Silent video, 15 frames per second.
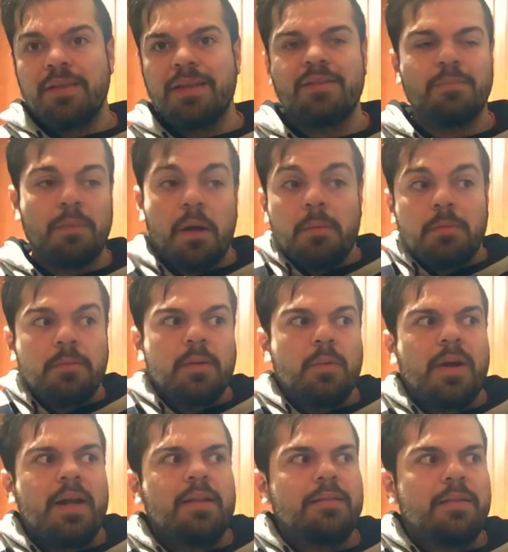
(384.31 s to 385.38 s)
That's probably
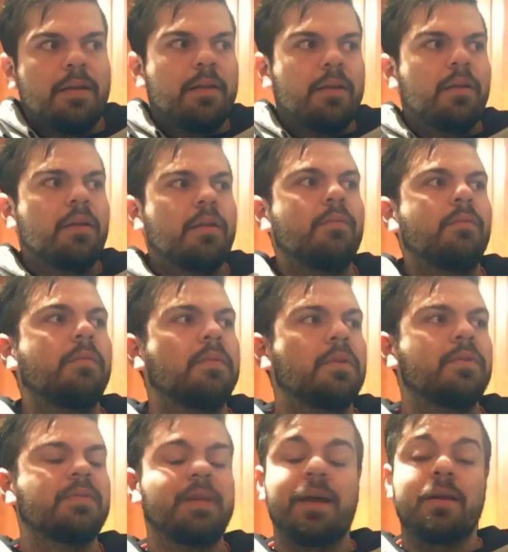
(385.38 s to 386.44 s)
why it's getting good
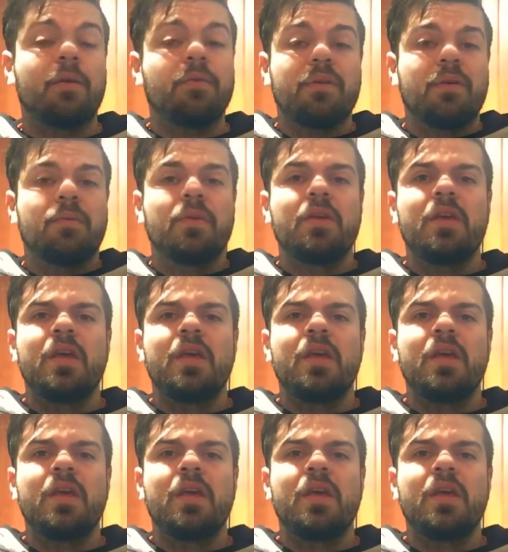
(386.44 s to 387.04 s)
reviews. I don't know.